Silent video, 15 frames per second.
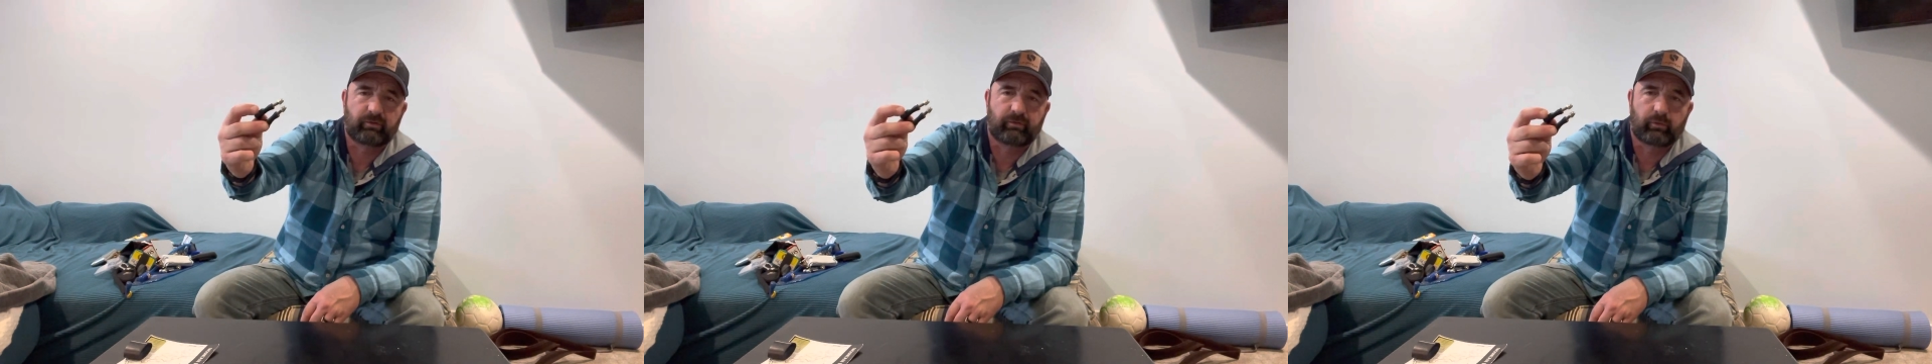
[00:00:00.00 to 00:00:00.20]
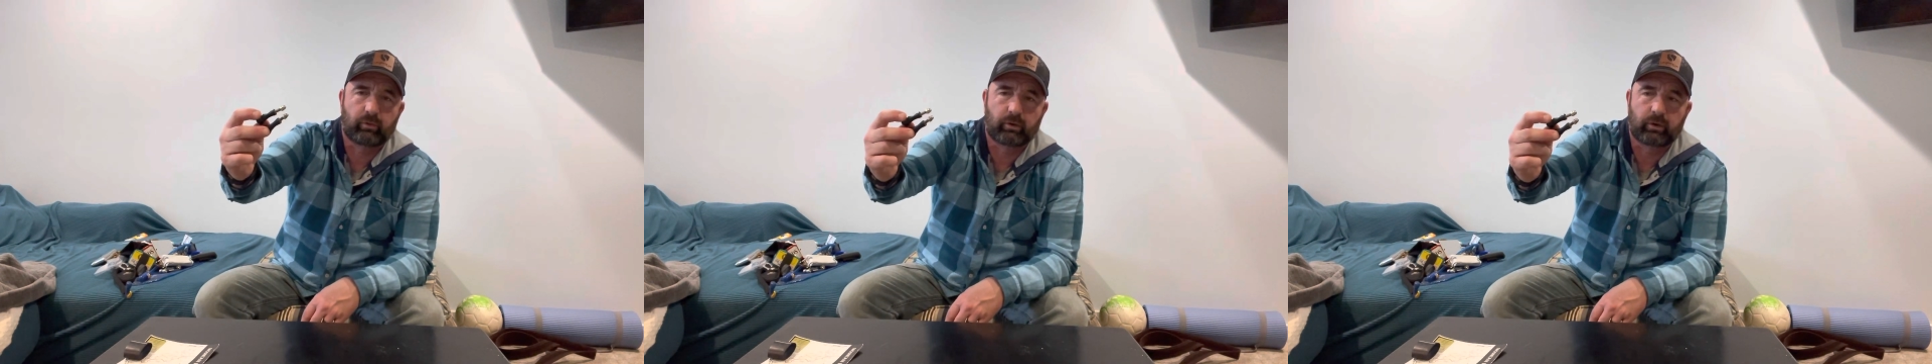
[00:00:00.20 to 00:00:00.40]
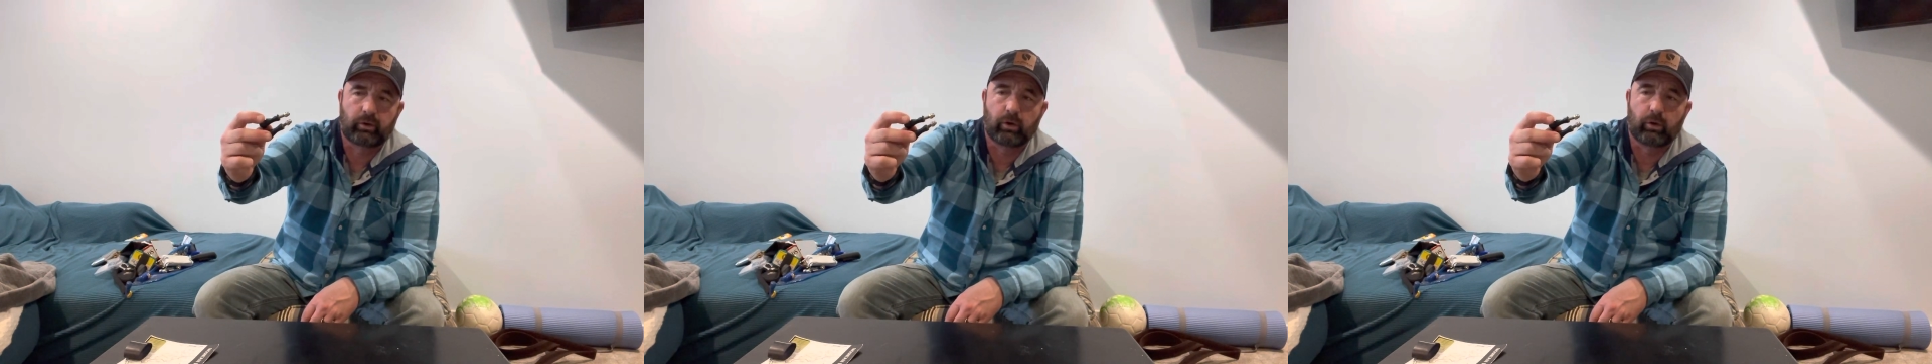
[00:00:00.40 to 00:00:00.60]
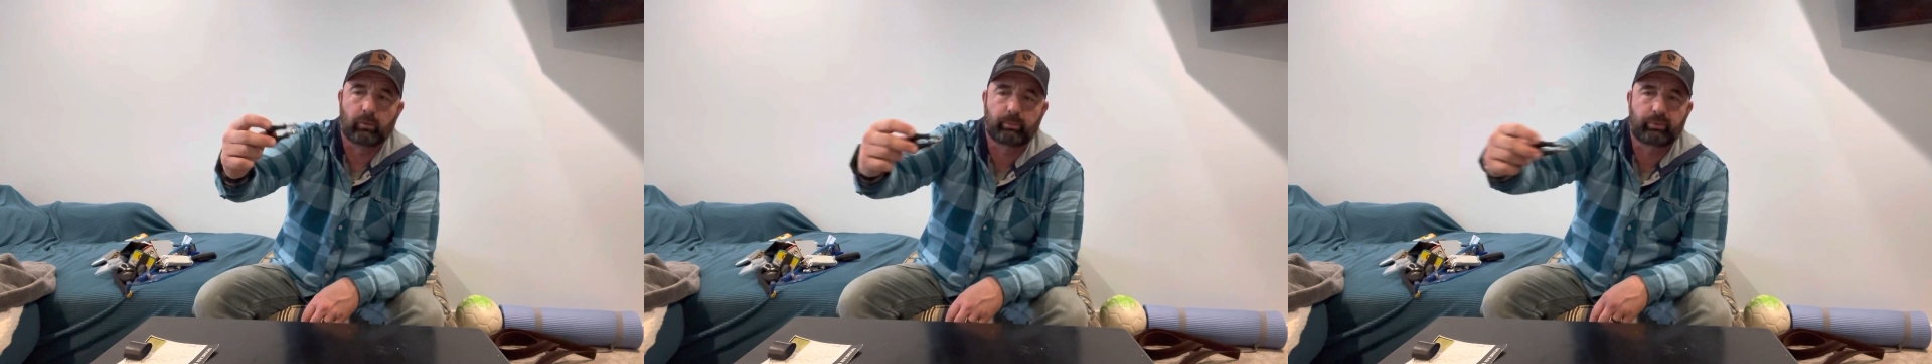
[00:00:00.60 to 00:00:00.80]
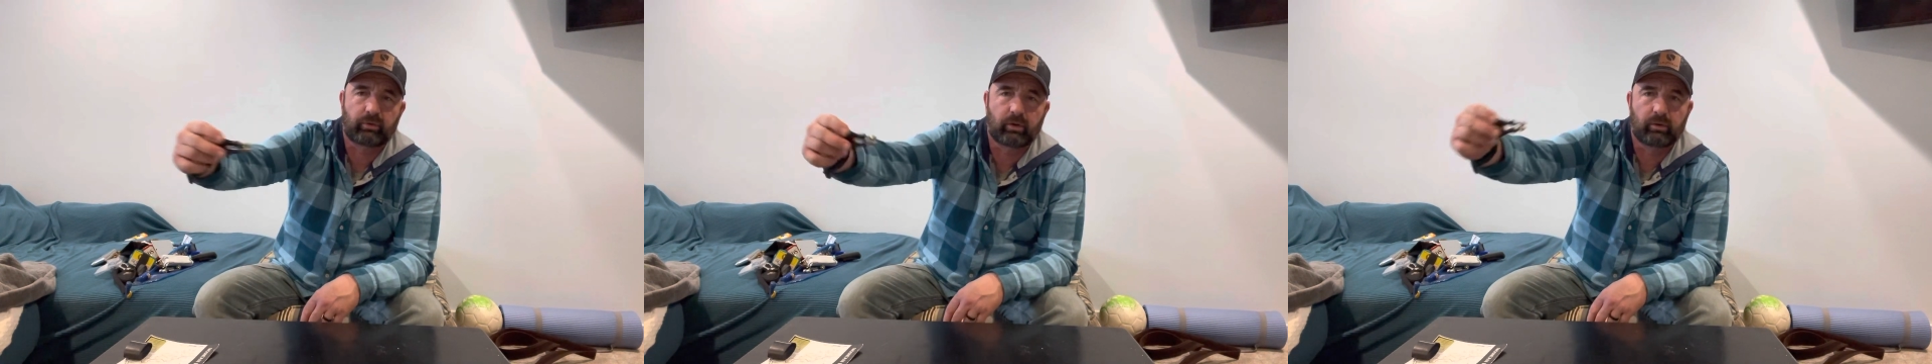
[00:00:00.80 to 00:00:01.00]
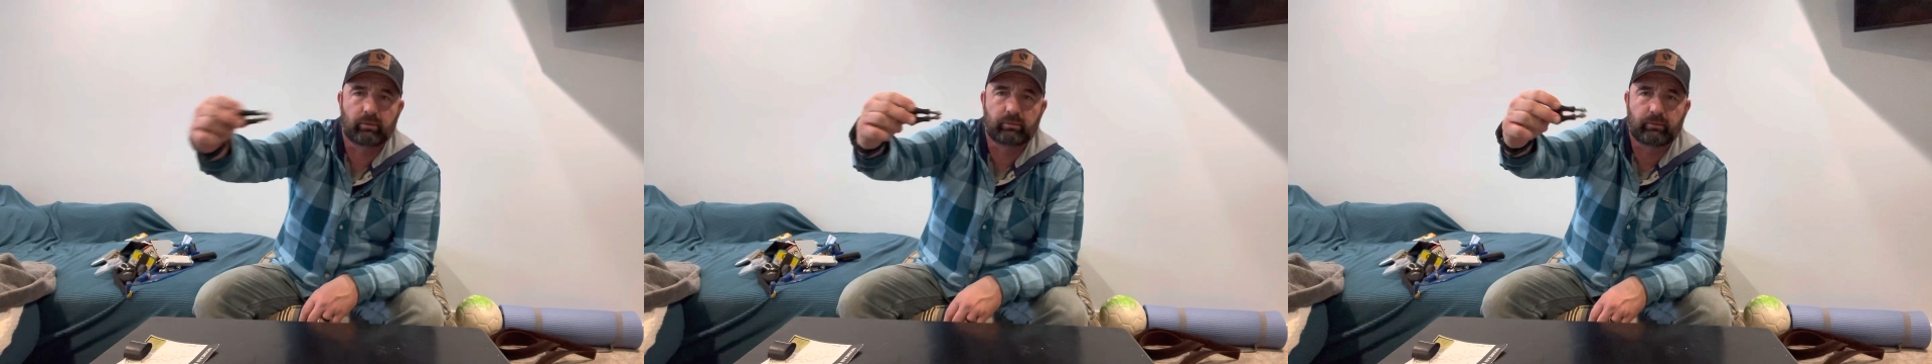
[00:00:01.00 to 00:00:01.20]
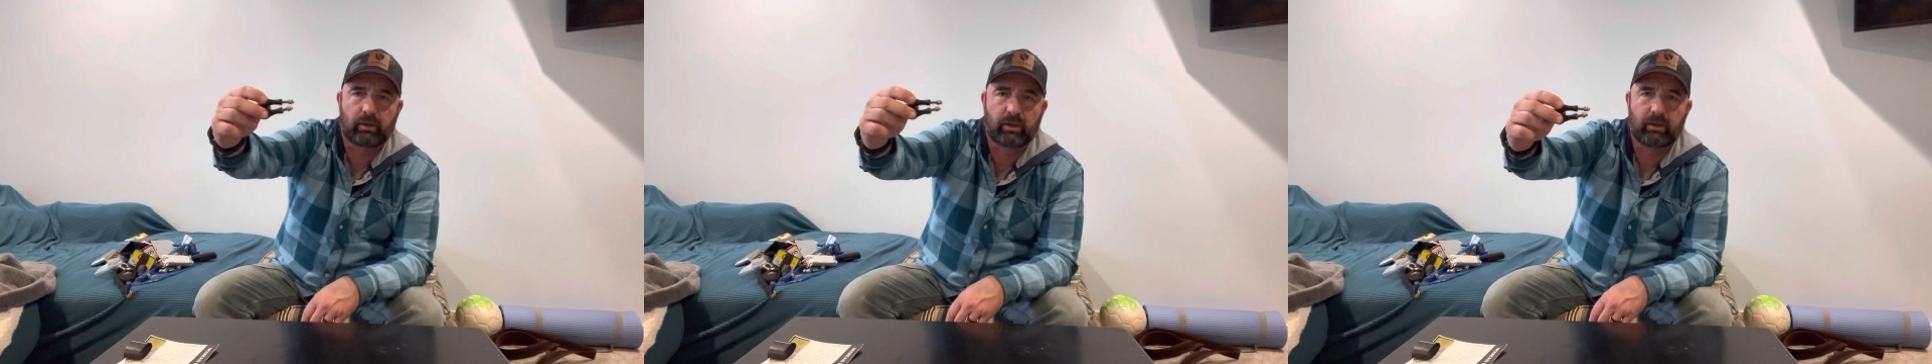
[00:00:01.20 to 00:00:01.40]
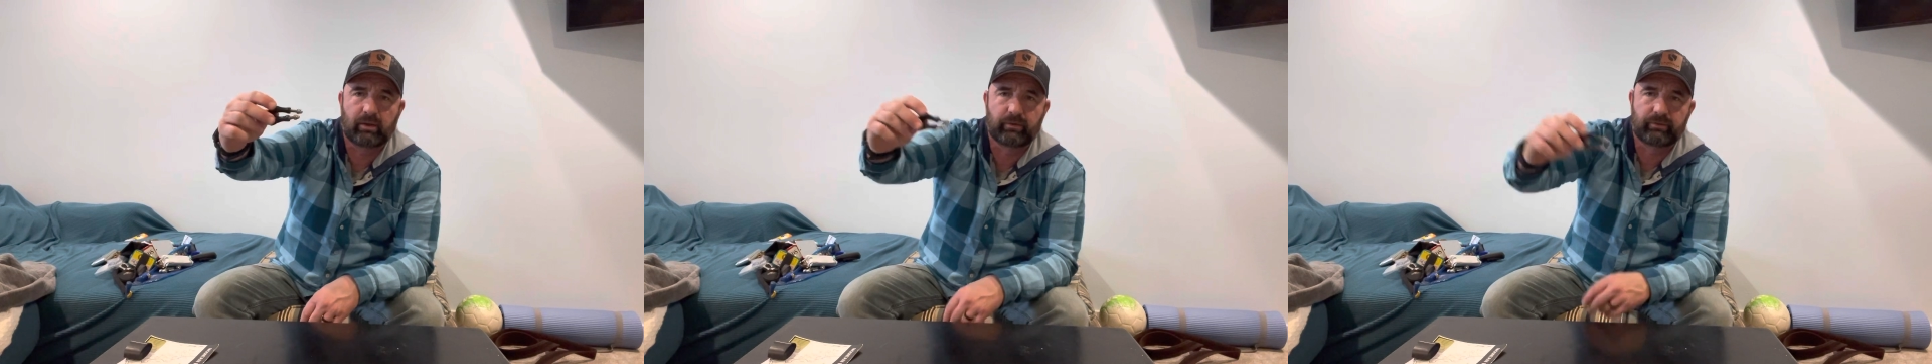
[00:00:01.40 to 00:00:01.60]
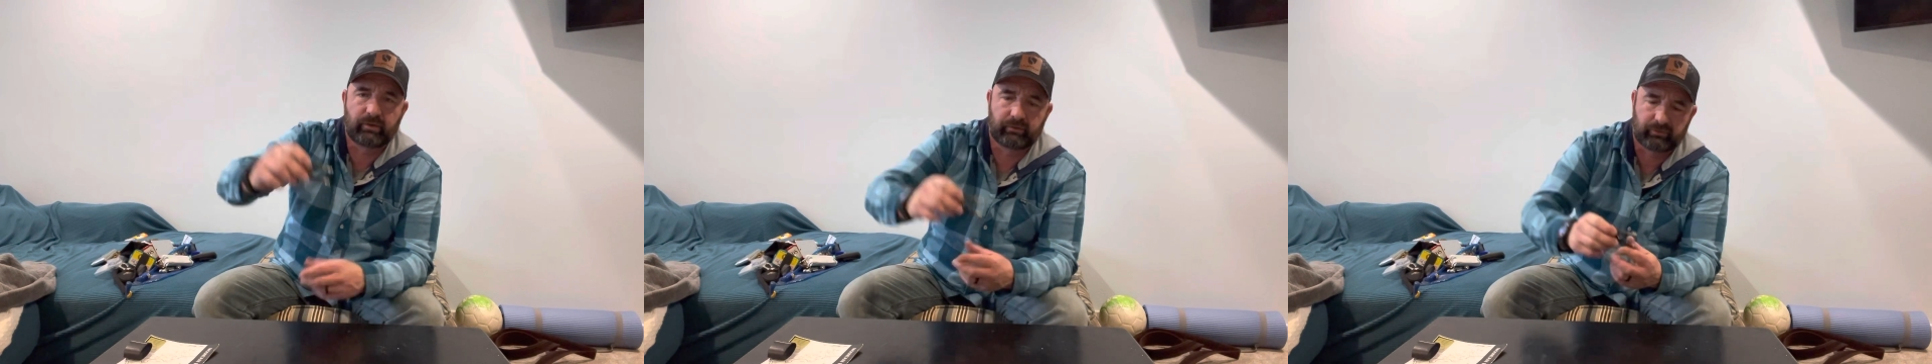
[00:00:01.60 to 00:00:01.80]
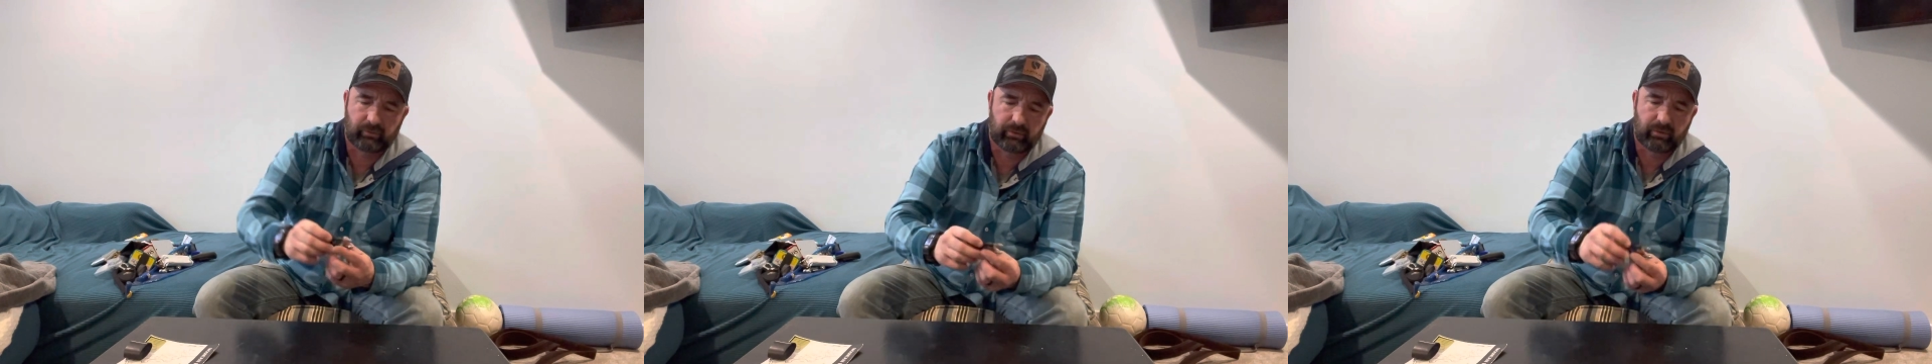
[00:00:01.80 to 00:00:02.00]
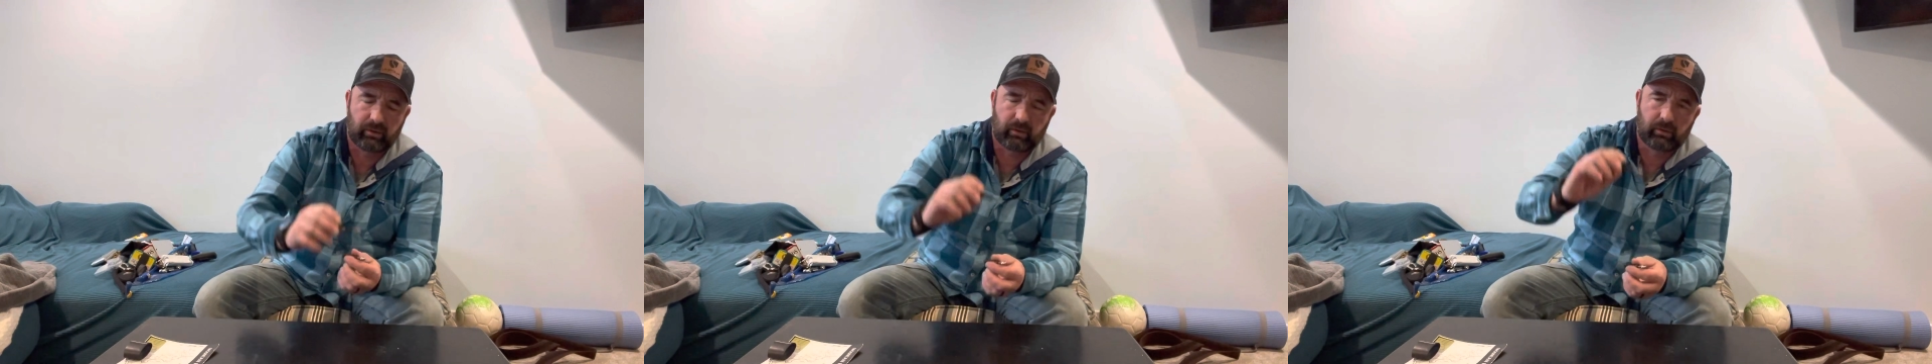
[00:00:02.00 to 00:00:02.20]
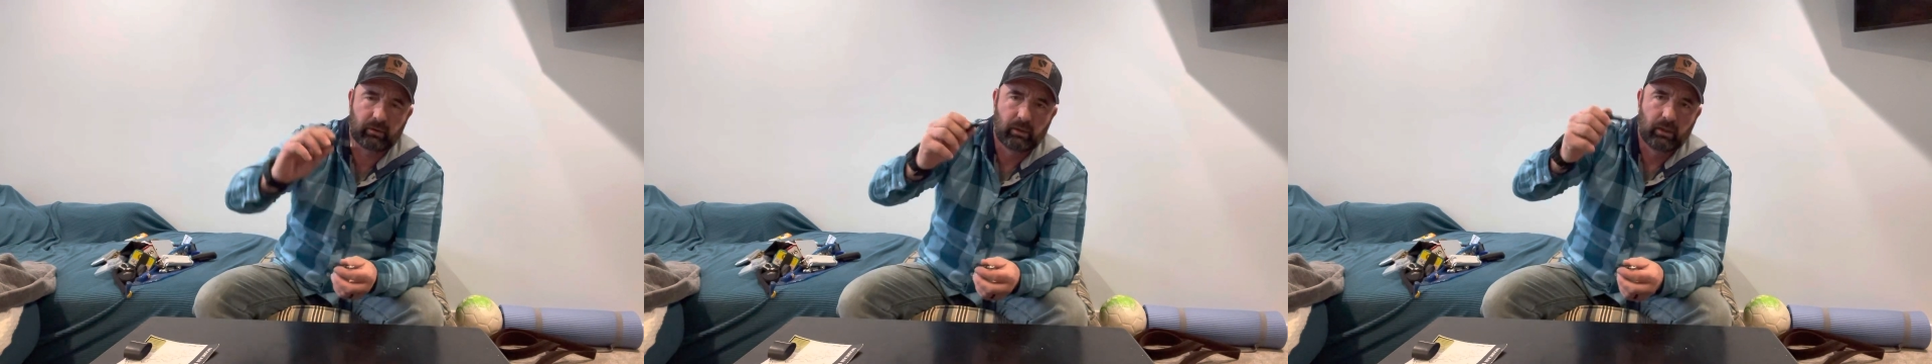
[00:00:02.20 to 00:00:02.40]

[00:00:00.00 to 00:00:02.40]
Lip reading: for GoPro. These are the